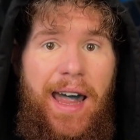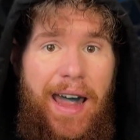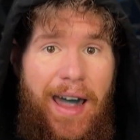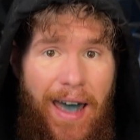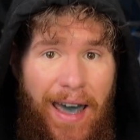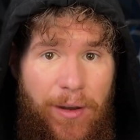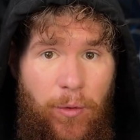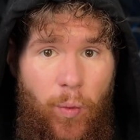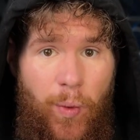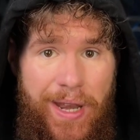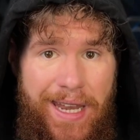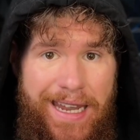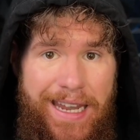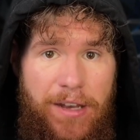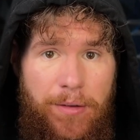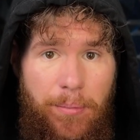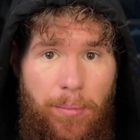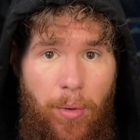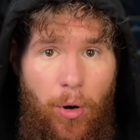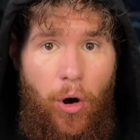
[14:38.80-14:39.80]
and we
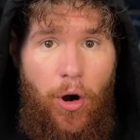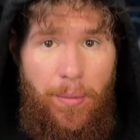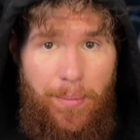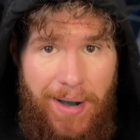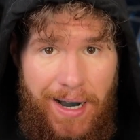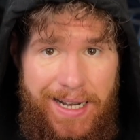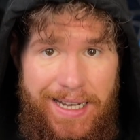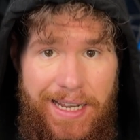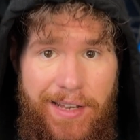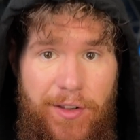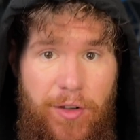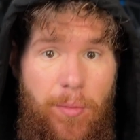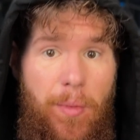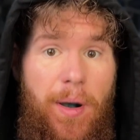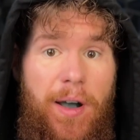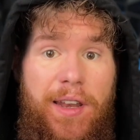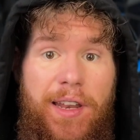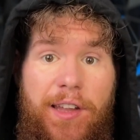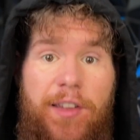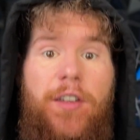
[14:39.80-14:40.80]
need more magnesium.
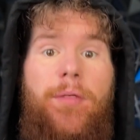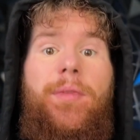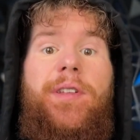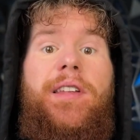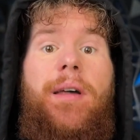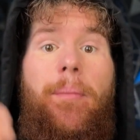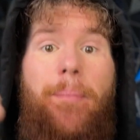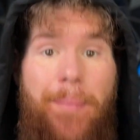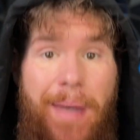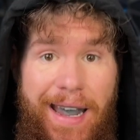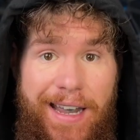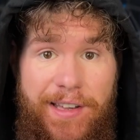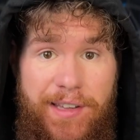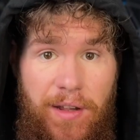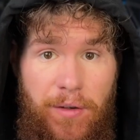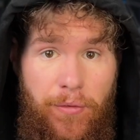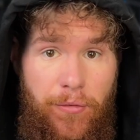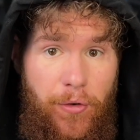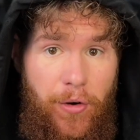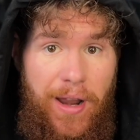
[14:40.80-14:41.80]
Magnesium is
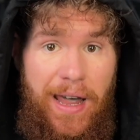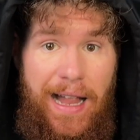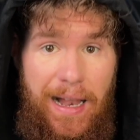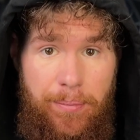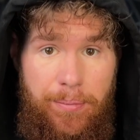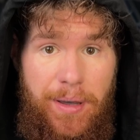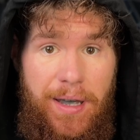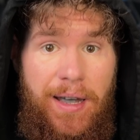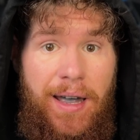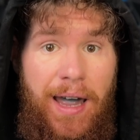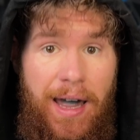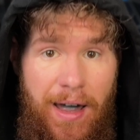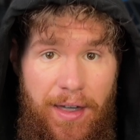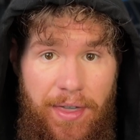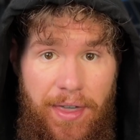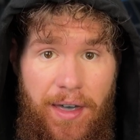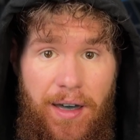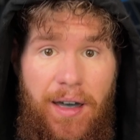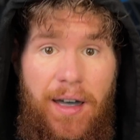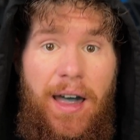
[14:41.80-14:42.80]
amazing for helping
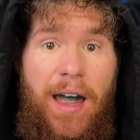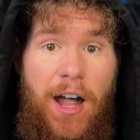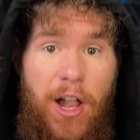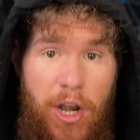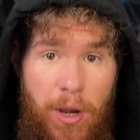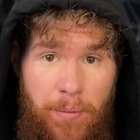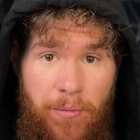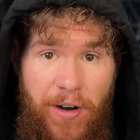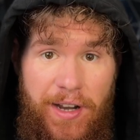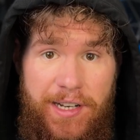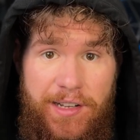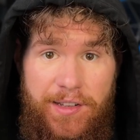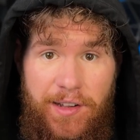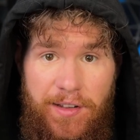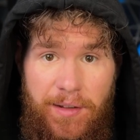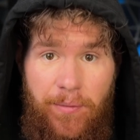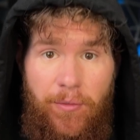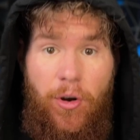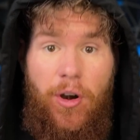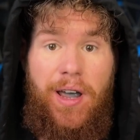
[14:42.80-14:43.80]
the lymphatic
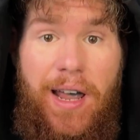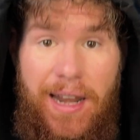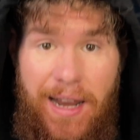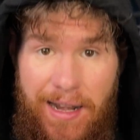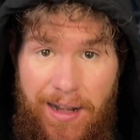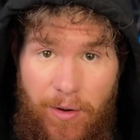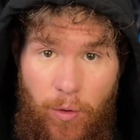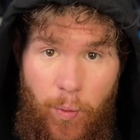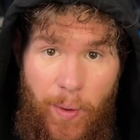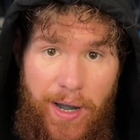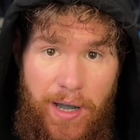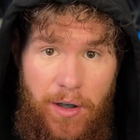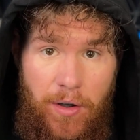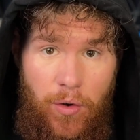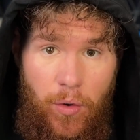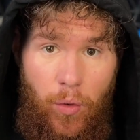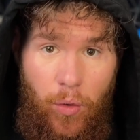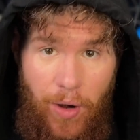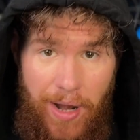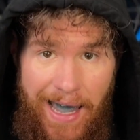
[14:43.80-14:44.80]
system work. A little quick,
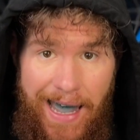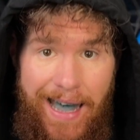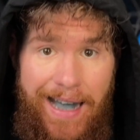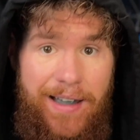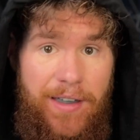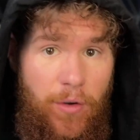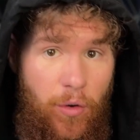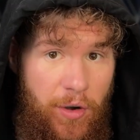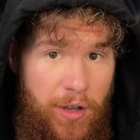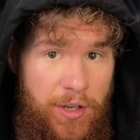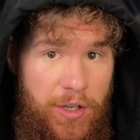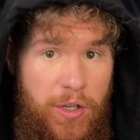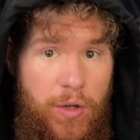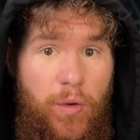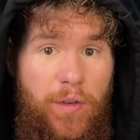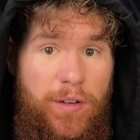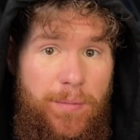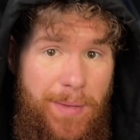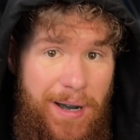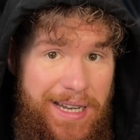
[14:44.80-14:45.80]
cool hack. You can
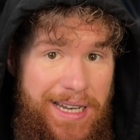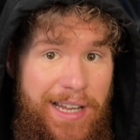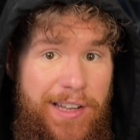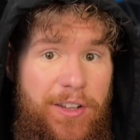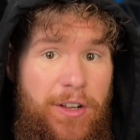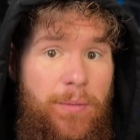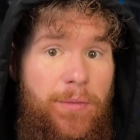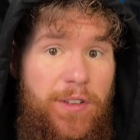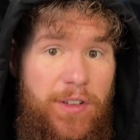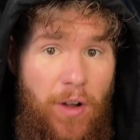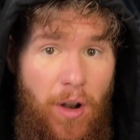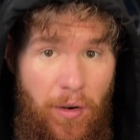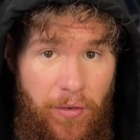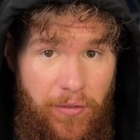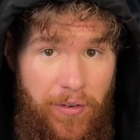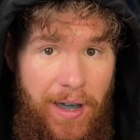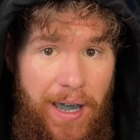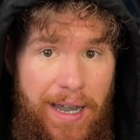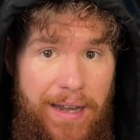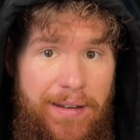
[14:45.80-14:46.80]
use magnesium
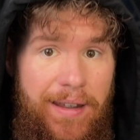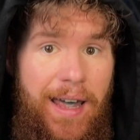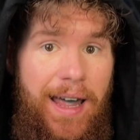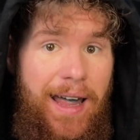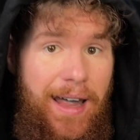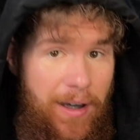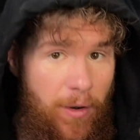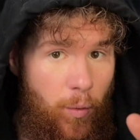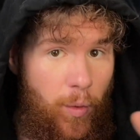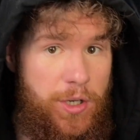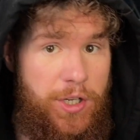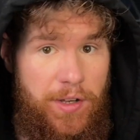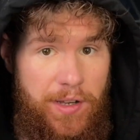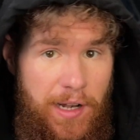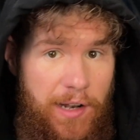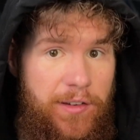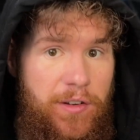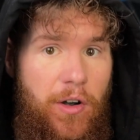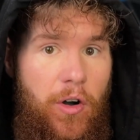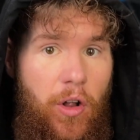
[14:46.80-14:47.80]
sulfate, which is
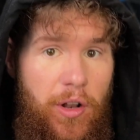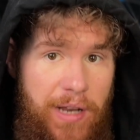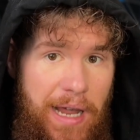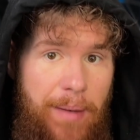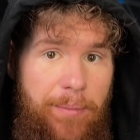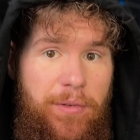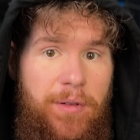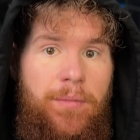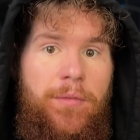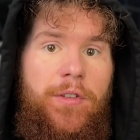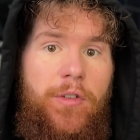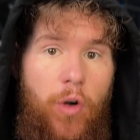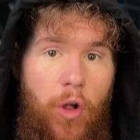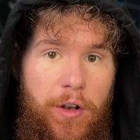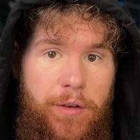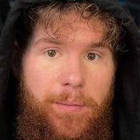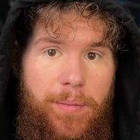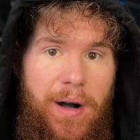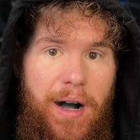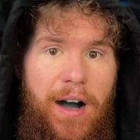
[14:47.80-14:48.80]
also called Epsom
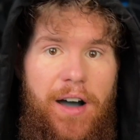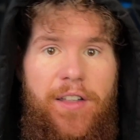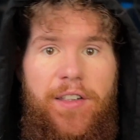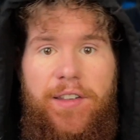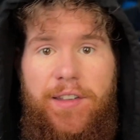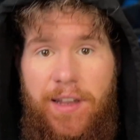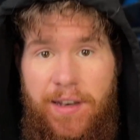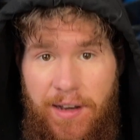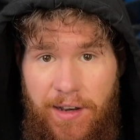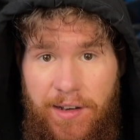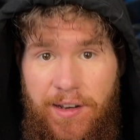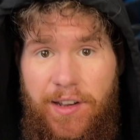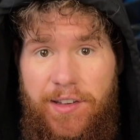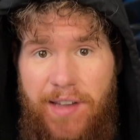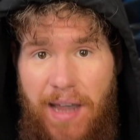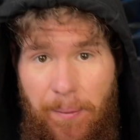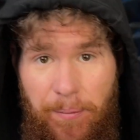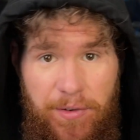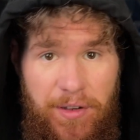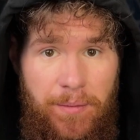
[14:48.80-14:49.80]
salt baths. And in these
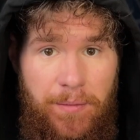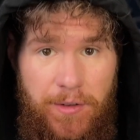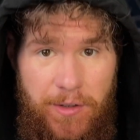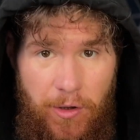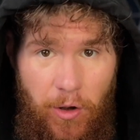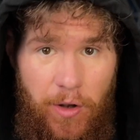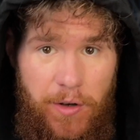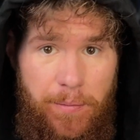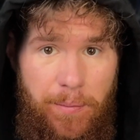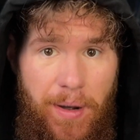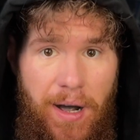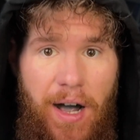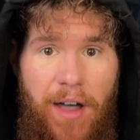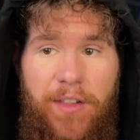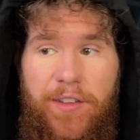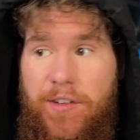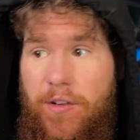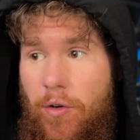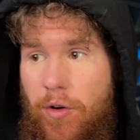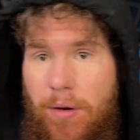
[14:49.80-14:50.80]
Epsom salt
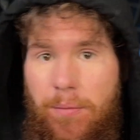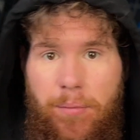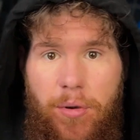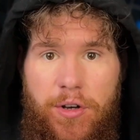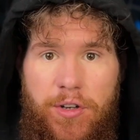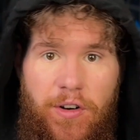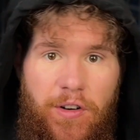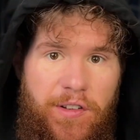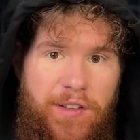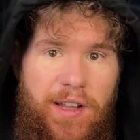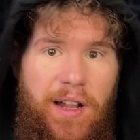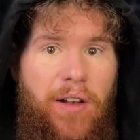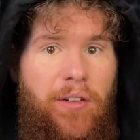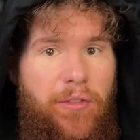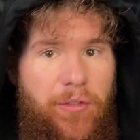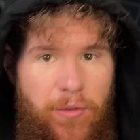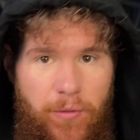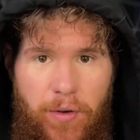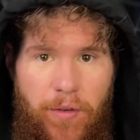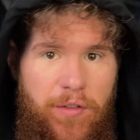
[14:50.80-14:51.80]
baths, you can put
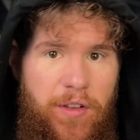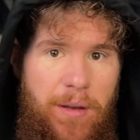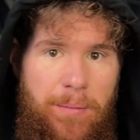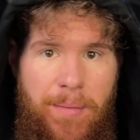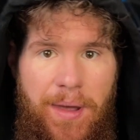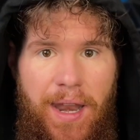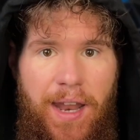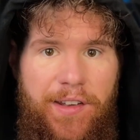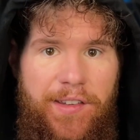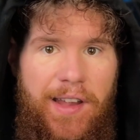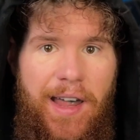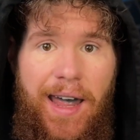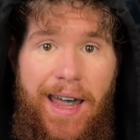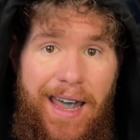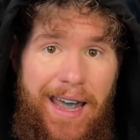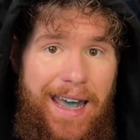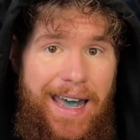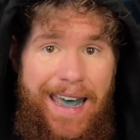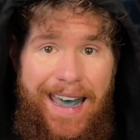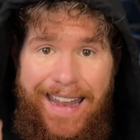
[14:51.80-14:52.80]
yourself 15 minutes
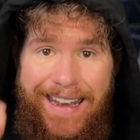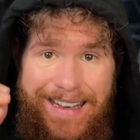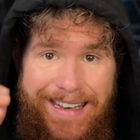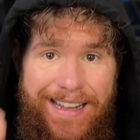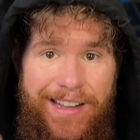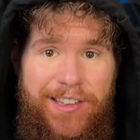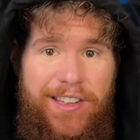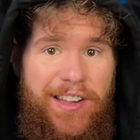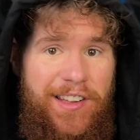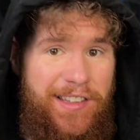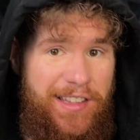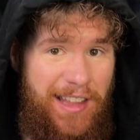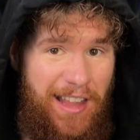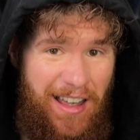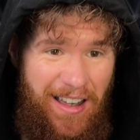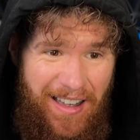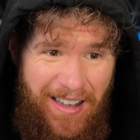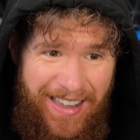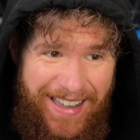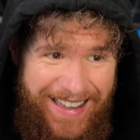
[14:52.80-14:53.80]
and this is
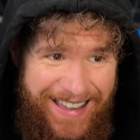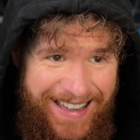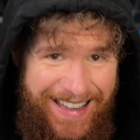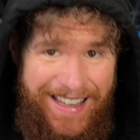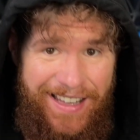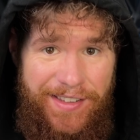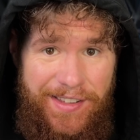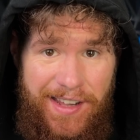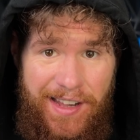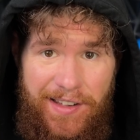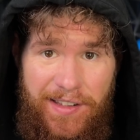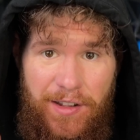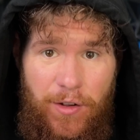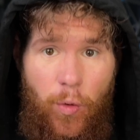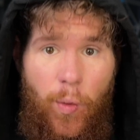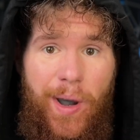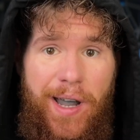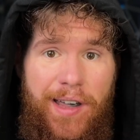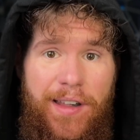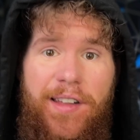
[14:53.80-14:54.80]
the easiest,
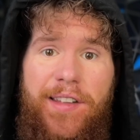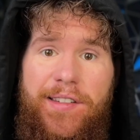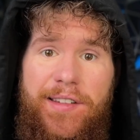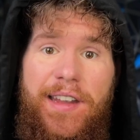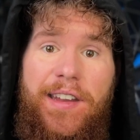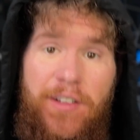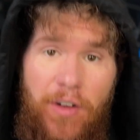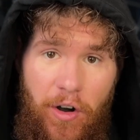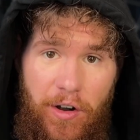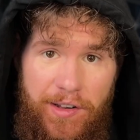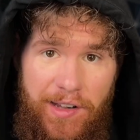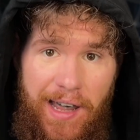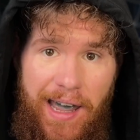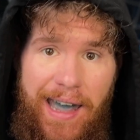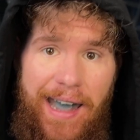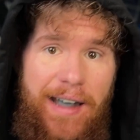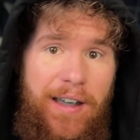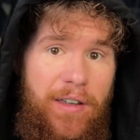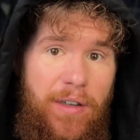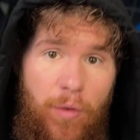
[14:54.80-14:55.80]
quickest detox
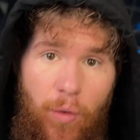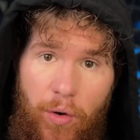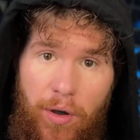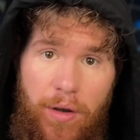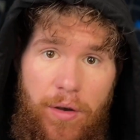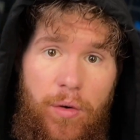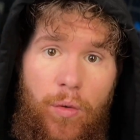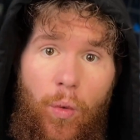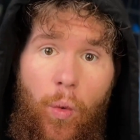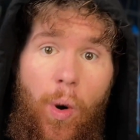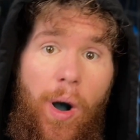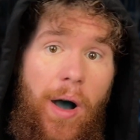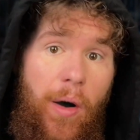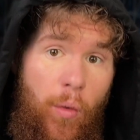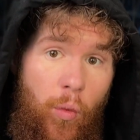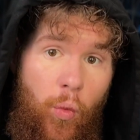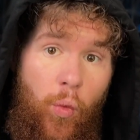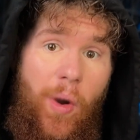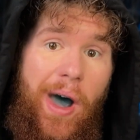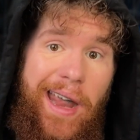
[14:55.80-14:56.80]
hack you can do
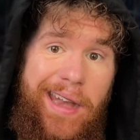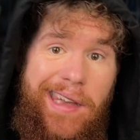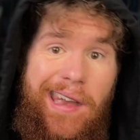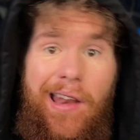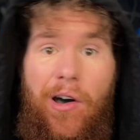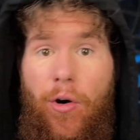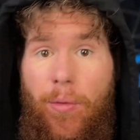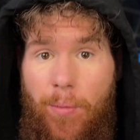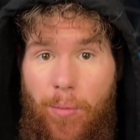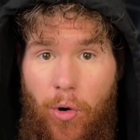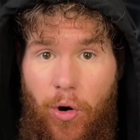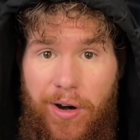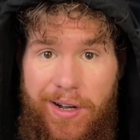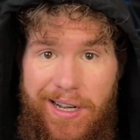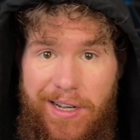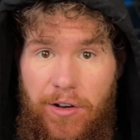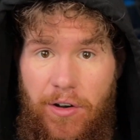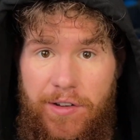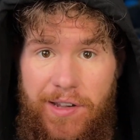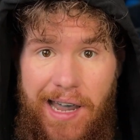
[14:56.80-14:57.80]
right now. More
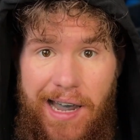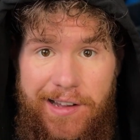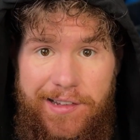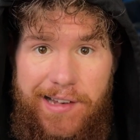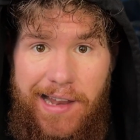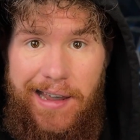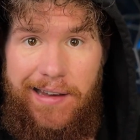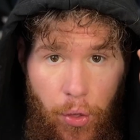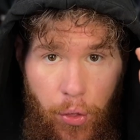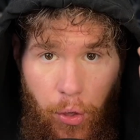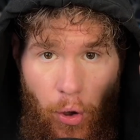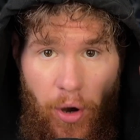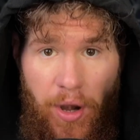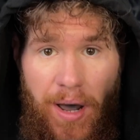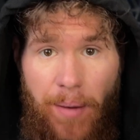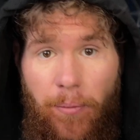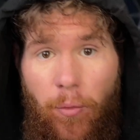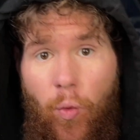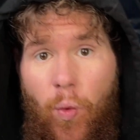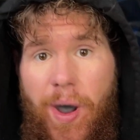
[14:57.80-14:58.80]
detox hacks later. Third
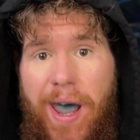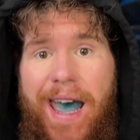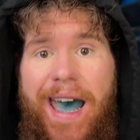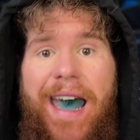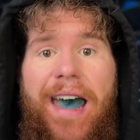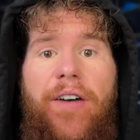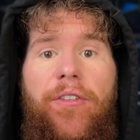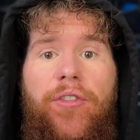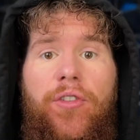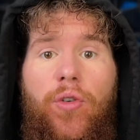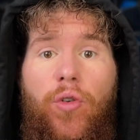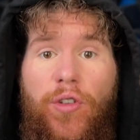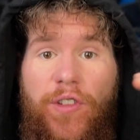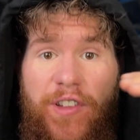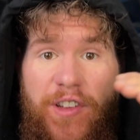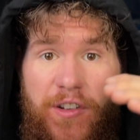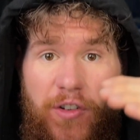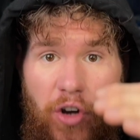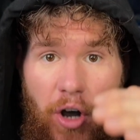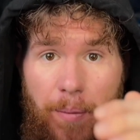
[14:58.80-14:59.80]
up, we have to
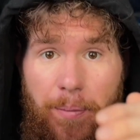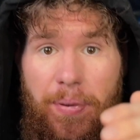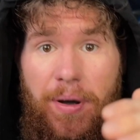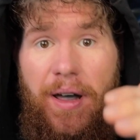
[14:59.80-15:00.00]
stop